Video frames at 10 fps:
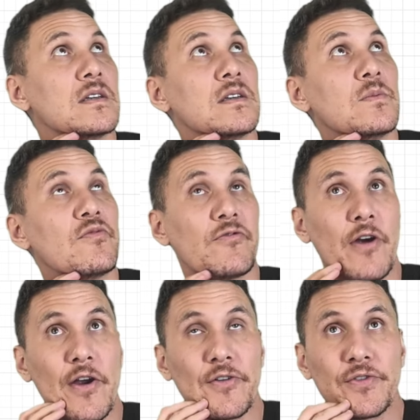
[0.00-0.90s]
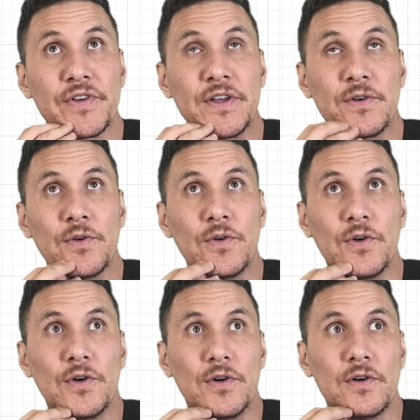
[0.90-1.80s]
priority
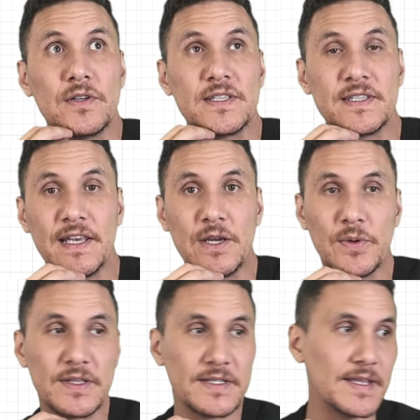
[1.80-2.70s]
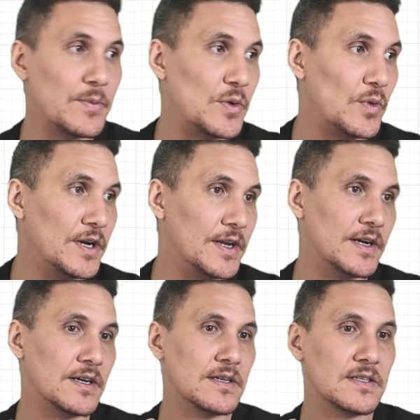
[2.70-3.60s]
or sequence that we want
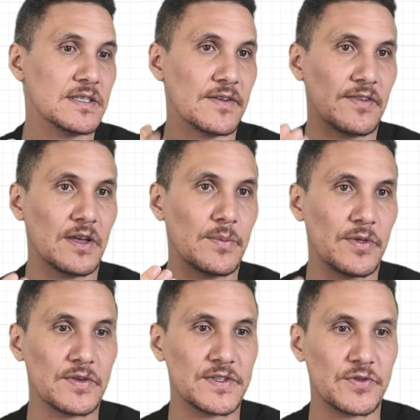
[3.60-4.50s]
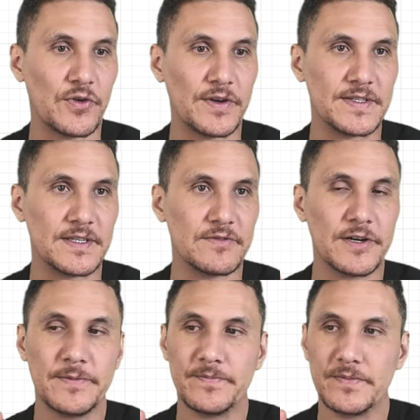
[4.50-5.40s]
to develop those stories in,
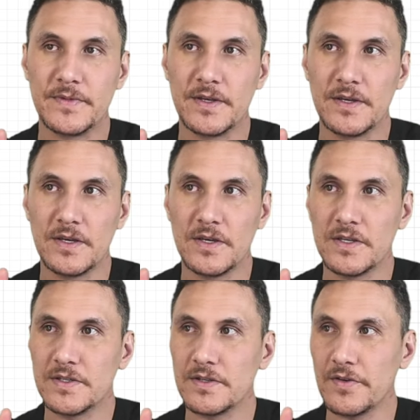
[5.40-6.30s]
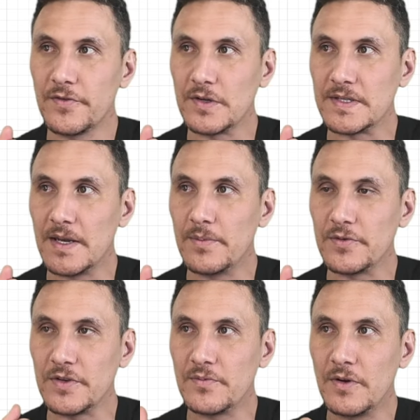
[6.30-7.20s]
right? So for
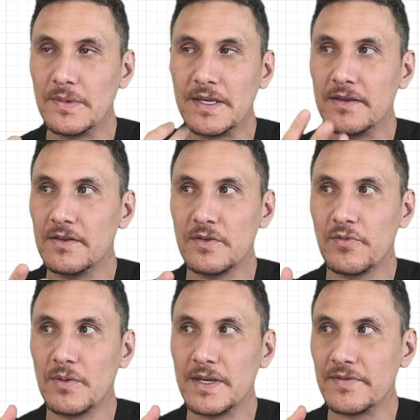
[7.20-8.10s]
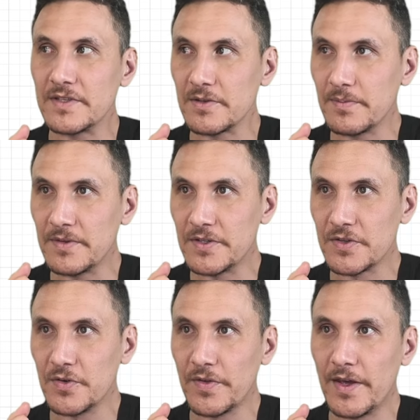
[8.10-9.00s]
example, you'd probably have to
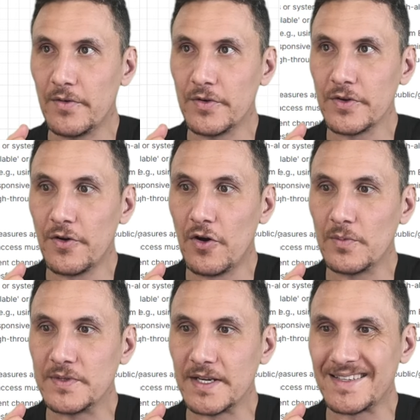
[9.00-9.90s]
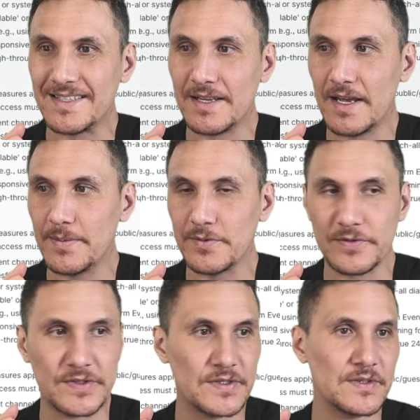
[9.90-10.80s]
ensure that all your objects,
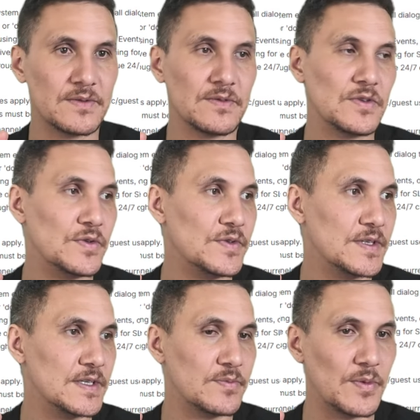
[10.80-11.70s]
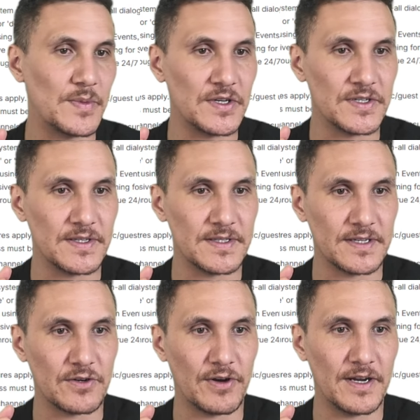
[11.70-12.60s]
tables, users, permissions are
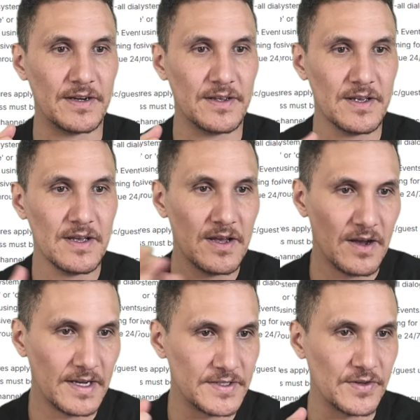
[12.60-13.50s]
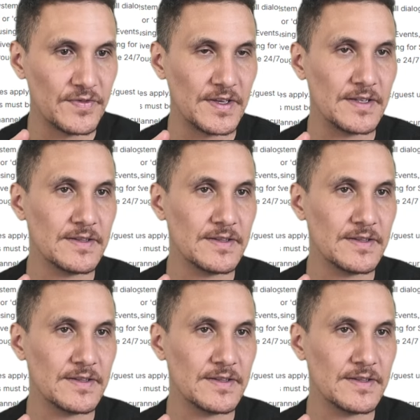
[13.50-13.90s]
created. Hi Sophian,